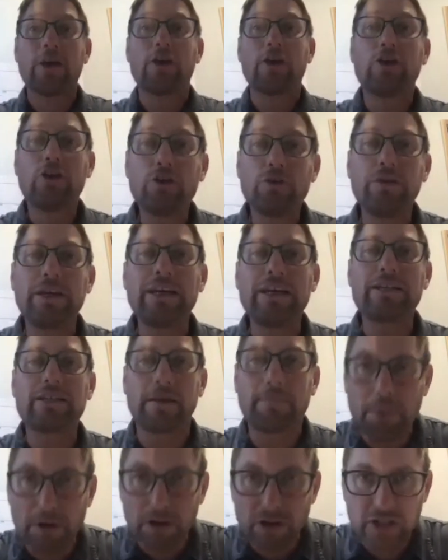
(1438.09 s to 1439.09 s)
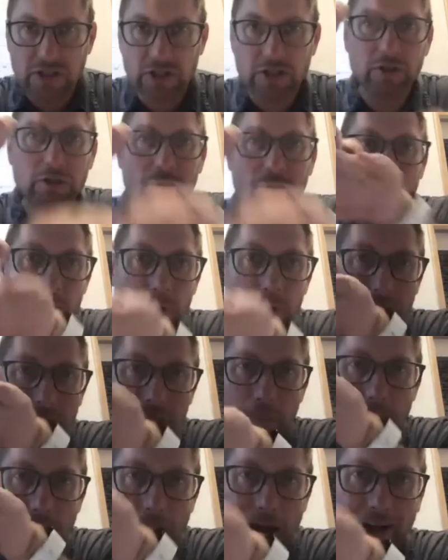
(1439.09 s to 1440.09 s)
You need to pursue
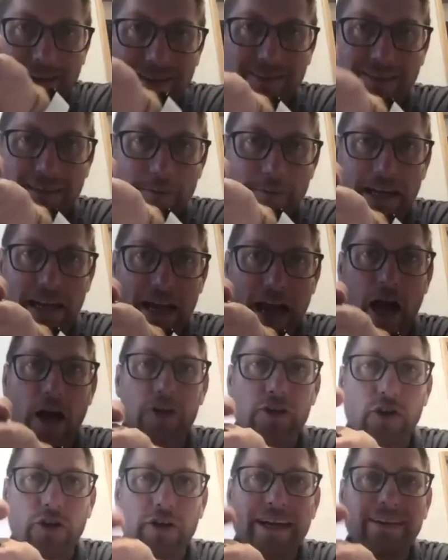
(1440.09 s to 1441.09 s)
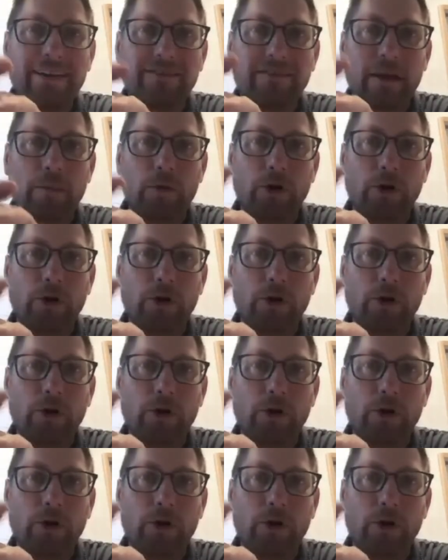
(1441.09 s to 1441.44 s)
the proximity underneath someone